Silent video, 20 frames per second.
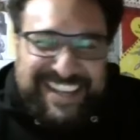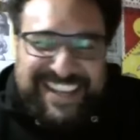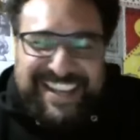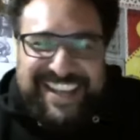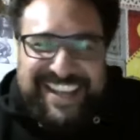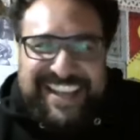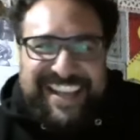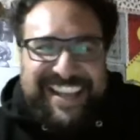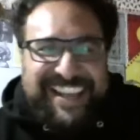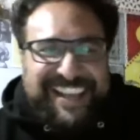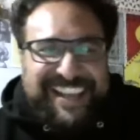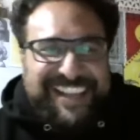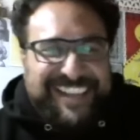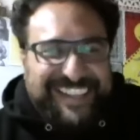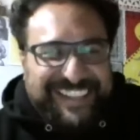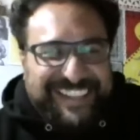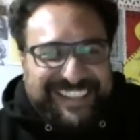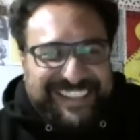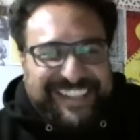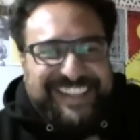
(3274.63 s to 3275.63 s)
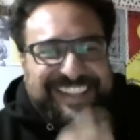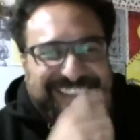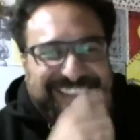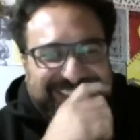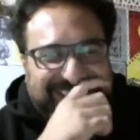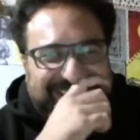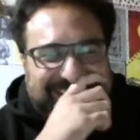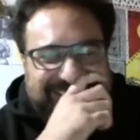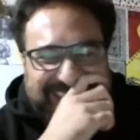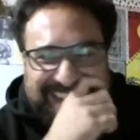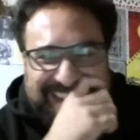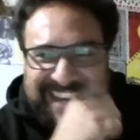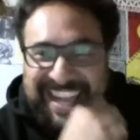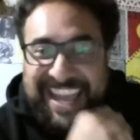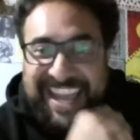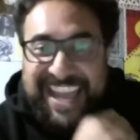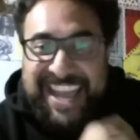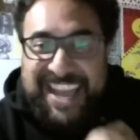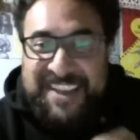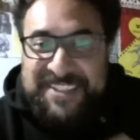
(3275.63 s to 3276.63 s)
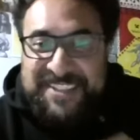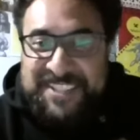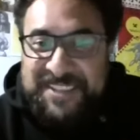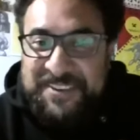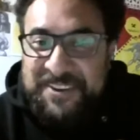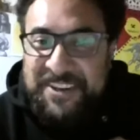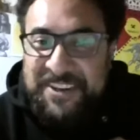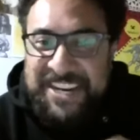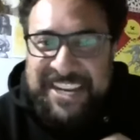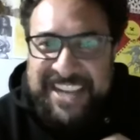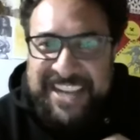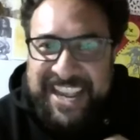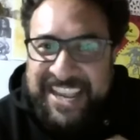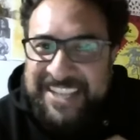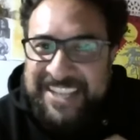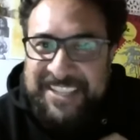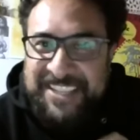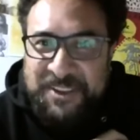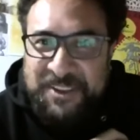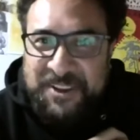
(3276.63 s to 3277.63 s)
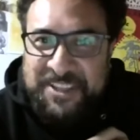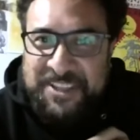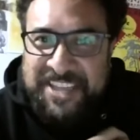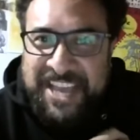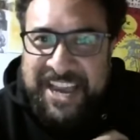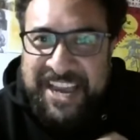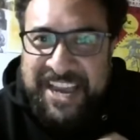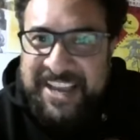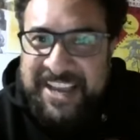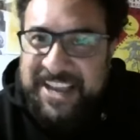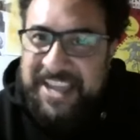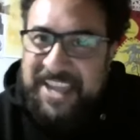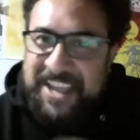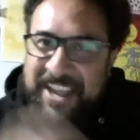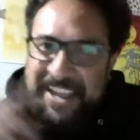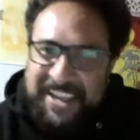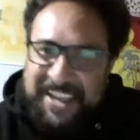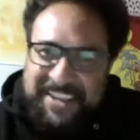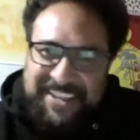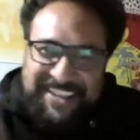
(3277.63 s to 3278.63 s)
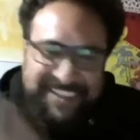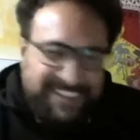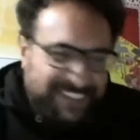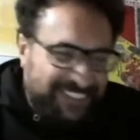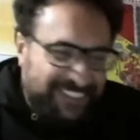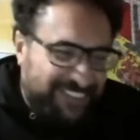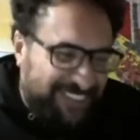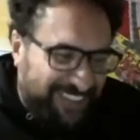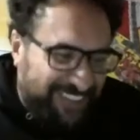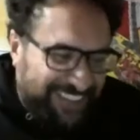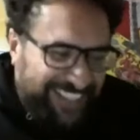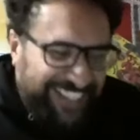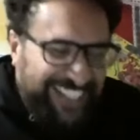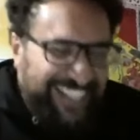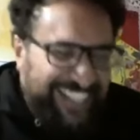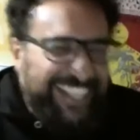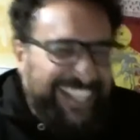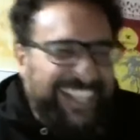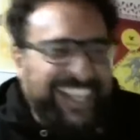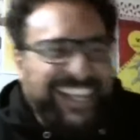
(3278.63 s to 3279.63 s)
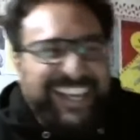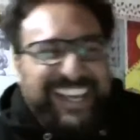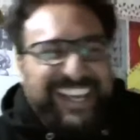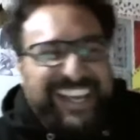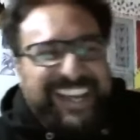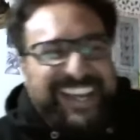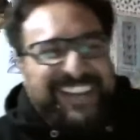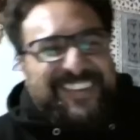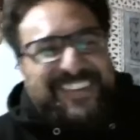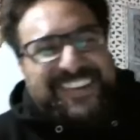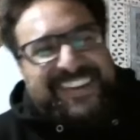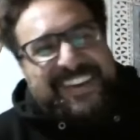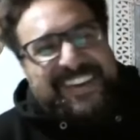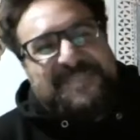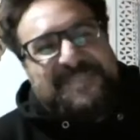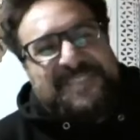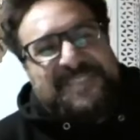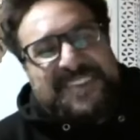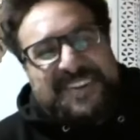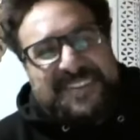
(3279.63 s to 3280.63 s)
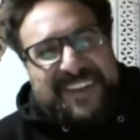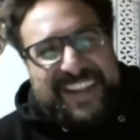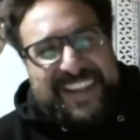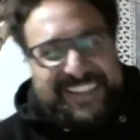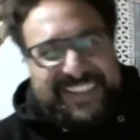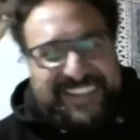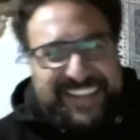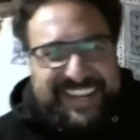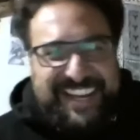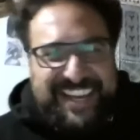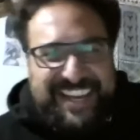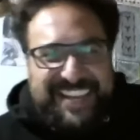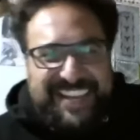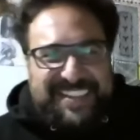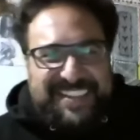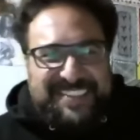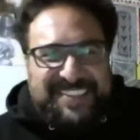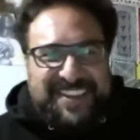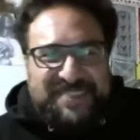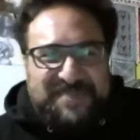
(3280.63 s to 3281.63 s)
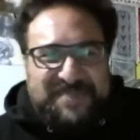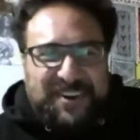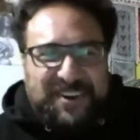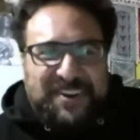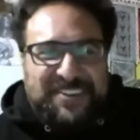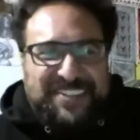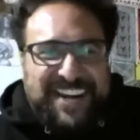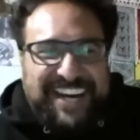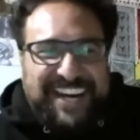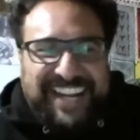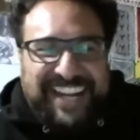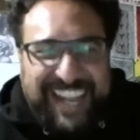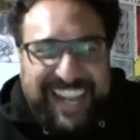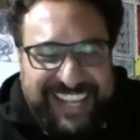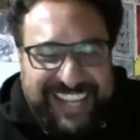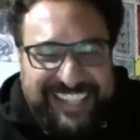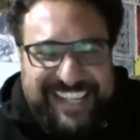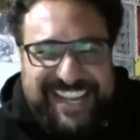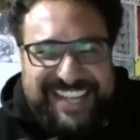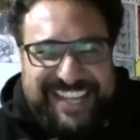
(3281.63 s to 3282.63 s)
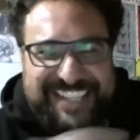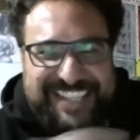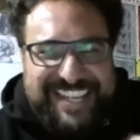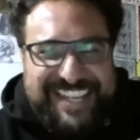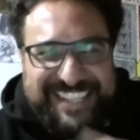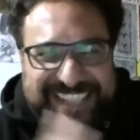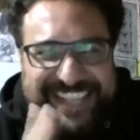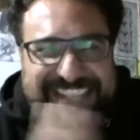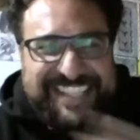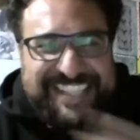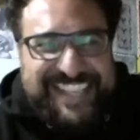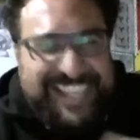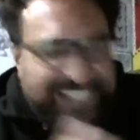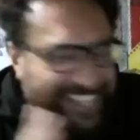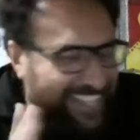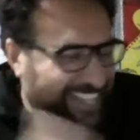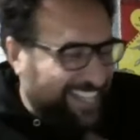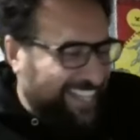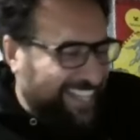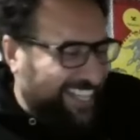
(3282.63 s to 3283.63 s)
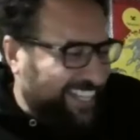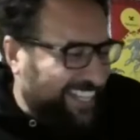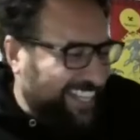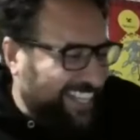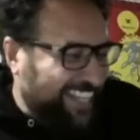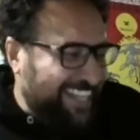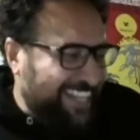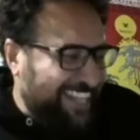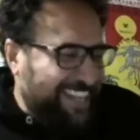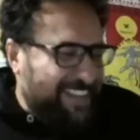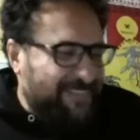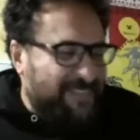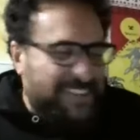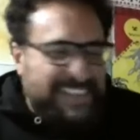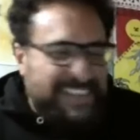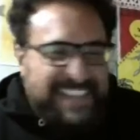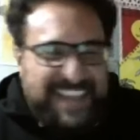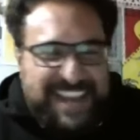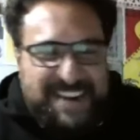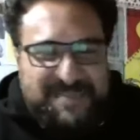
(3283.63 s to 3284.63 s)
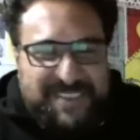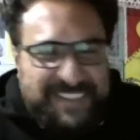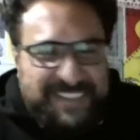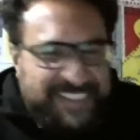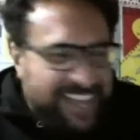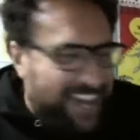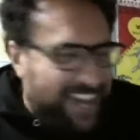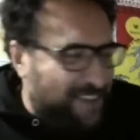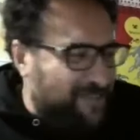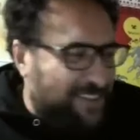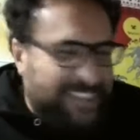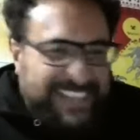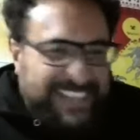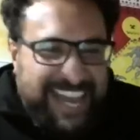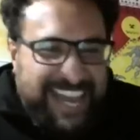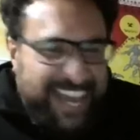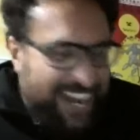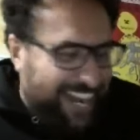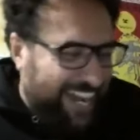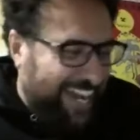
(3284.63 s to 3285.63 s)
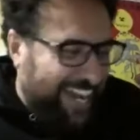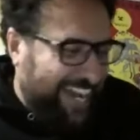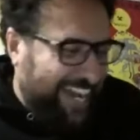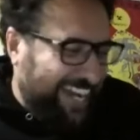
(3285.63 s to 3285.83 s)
Yeah. Hey, here's the coli. Hey, the dog there. Hey, you're the... Put away, you can hear the bottle truck. Eh? Ding, ding, ding, ding, ding. Botala, Botala, Botala.